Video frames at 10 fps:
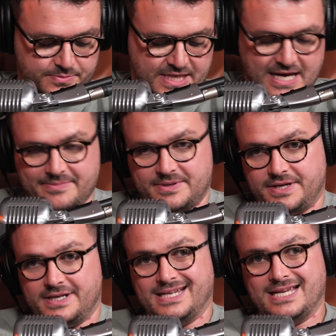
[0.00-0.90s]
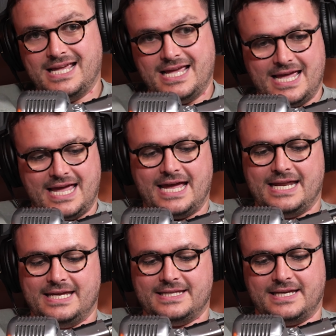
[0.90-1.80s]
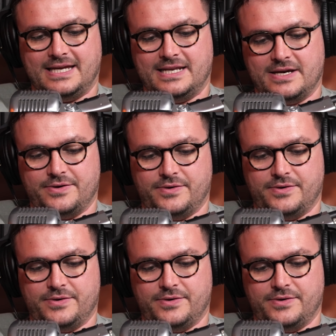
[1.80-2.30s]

should be happening any day now.